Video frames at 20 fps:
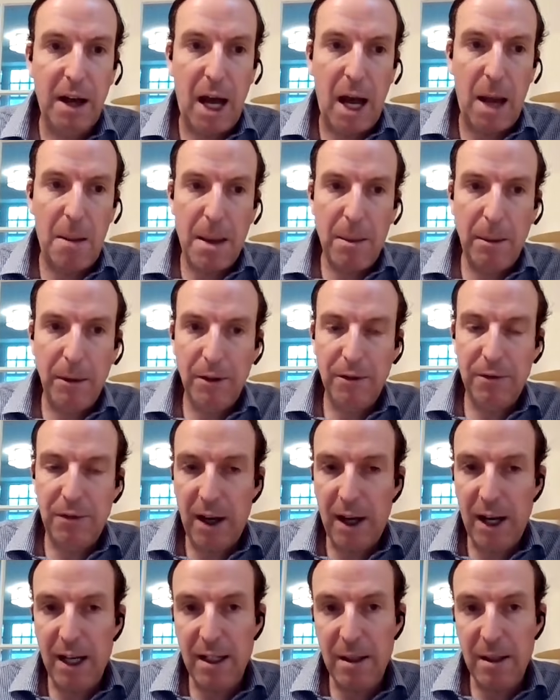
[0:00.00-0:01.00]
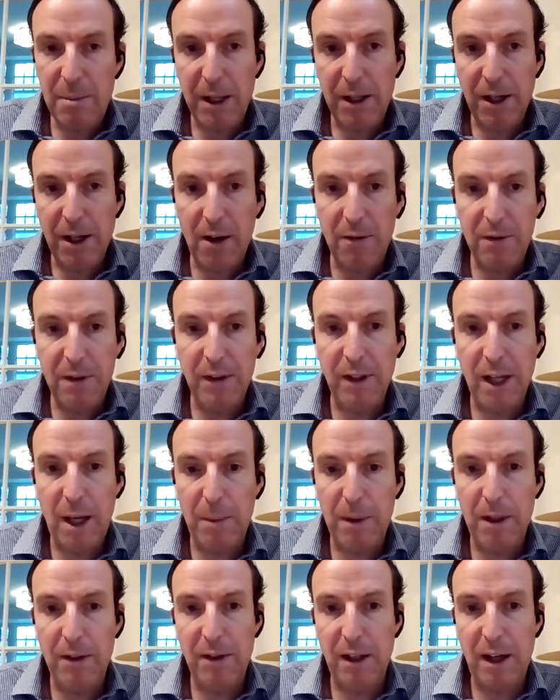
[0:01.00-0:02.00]
I'm able to find and pick off these
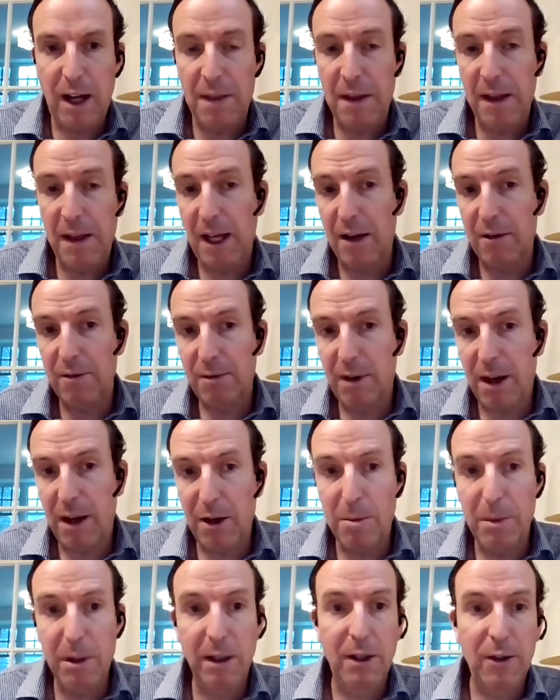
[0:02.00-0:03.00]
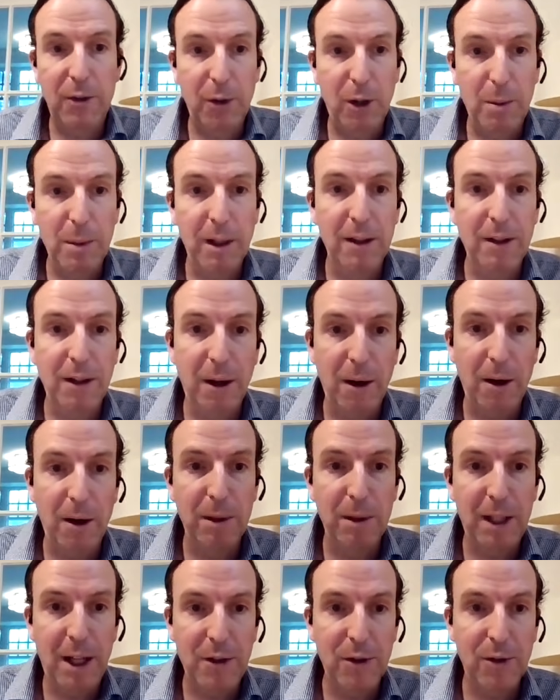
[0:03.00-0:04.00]
companies that I think have 100 million, 200 million dollar
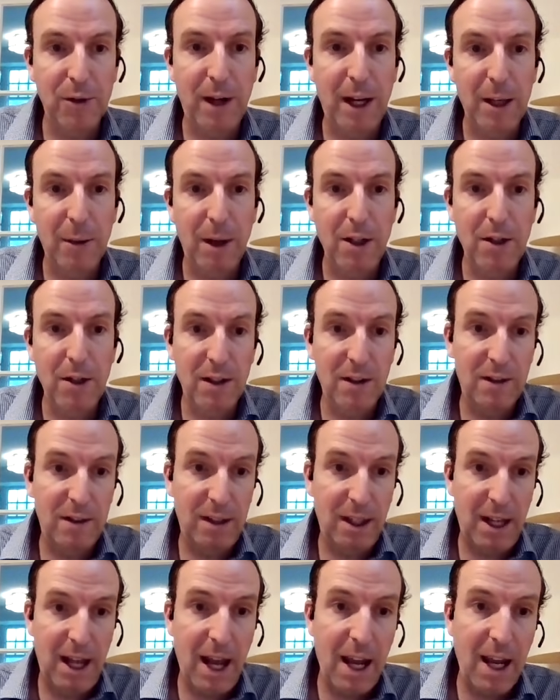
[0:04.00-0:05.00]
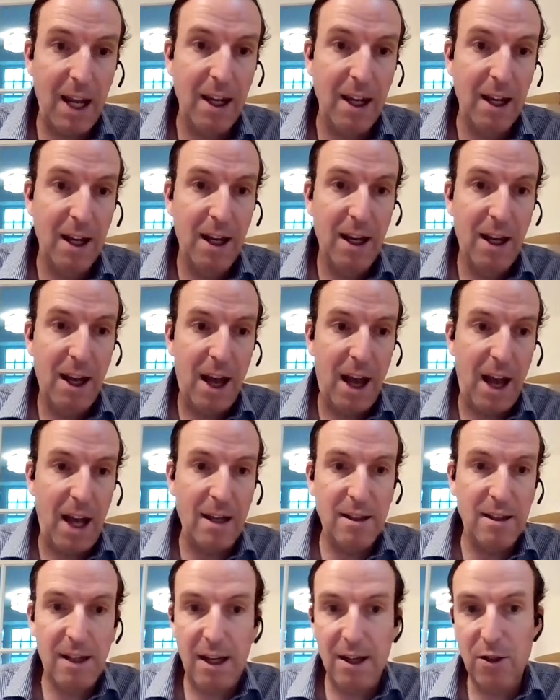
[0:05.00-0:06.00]
potential valuations today
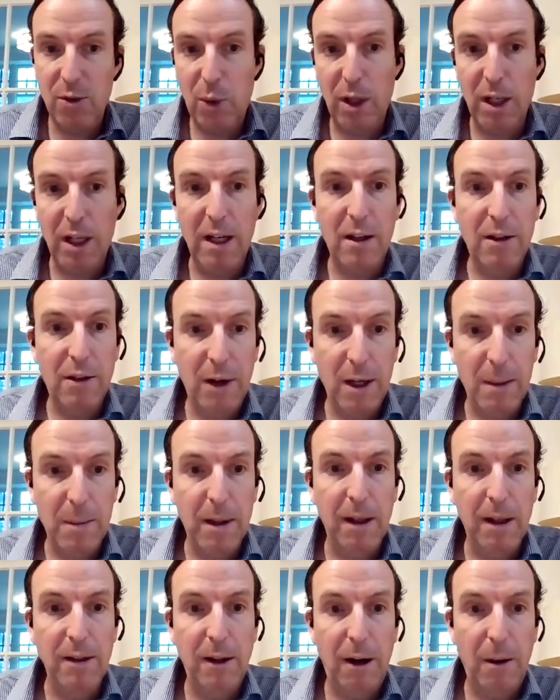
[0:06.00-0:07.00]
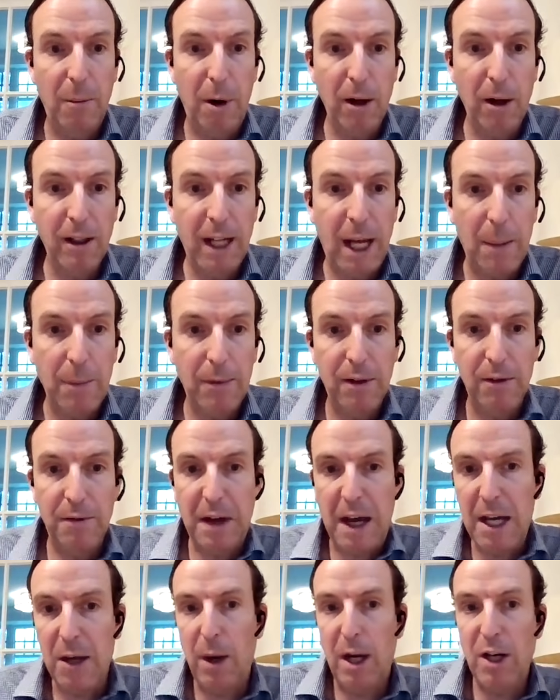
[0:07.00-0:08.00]
at 10, 20, 30 million dollar market caps. The
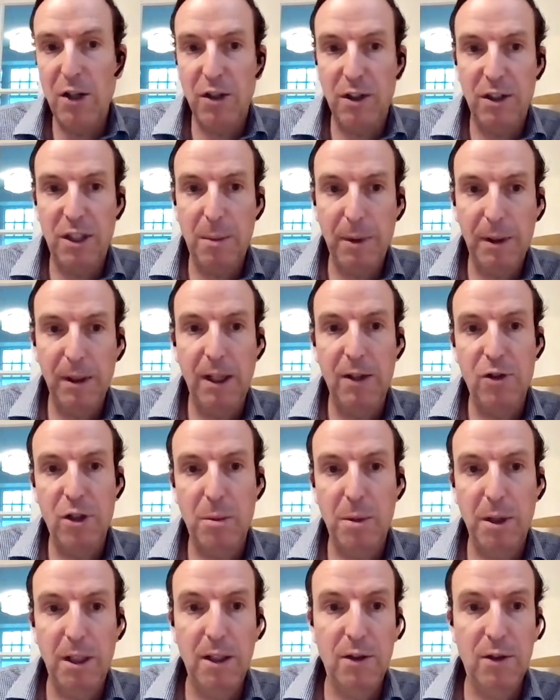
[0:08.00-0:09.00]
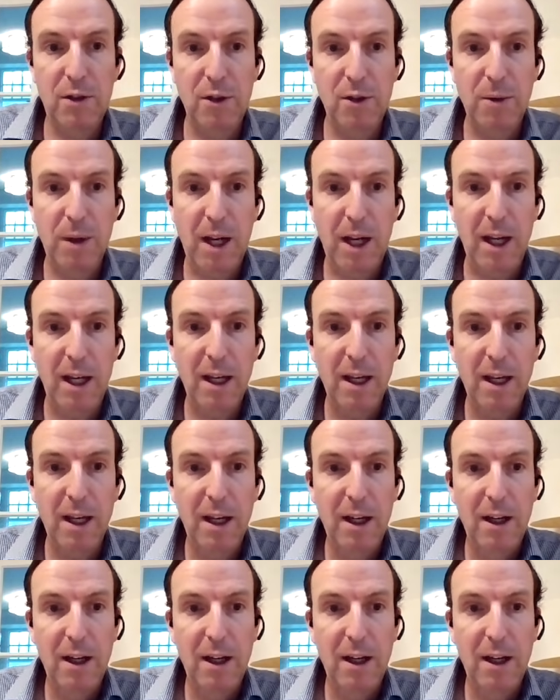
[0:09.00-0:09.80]
valuation typically attributed to a